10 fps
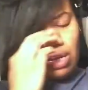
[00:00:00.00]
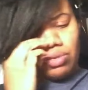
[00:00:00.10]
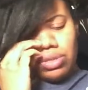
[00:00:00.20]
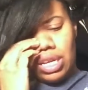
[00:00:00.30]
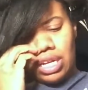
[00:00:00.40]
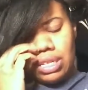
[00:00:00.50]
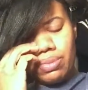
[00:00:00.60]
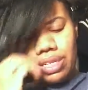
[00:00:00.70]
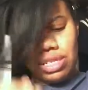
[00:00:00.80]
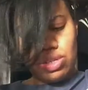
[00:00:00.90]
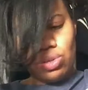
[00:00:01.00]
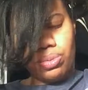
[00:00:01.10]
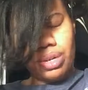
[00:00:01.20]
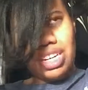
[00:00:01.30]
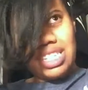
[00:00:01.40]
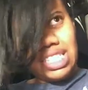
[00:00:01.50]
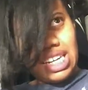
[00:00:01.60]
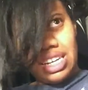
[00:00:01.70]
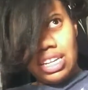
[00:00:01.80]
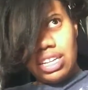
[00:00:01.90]
won't say it's been super
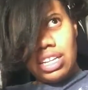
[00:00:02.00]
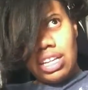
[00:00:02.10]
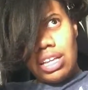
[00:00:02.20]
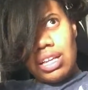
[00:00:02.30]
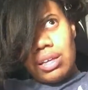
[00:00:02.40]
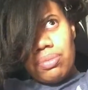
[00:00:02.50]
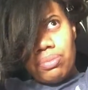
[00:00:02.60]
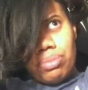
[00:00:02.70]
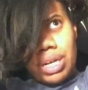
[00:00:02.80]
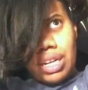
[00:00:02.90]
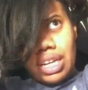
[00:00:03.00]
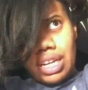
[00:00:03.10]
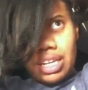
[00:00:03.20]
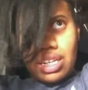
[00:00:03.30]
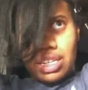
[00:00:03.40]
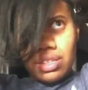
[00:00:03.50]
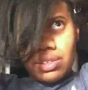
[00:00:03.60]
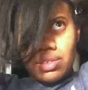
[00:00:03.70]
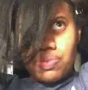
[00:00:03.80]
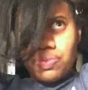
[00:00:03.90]
easy, but like,
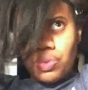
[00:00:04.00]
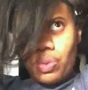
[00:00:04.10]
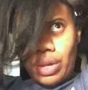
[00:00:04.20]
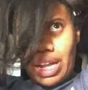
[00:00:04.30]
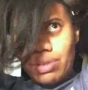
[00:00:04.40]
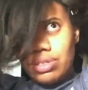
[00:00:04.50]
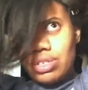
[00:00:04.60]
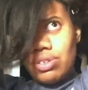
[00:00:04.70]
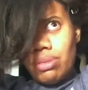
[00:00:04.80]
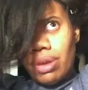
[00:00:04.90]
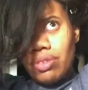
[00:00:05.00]
while I was doing my